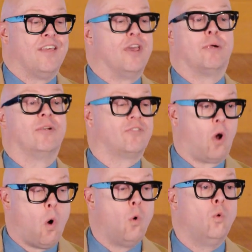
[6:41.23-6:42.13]
There is
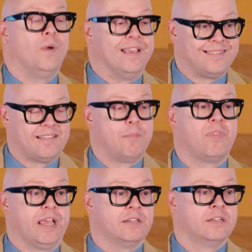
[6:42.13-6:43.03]
always
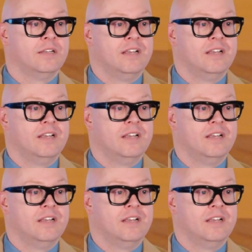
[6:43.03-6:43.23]
something.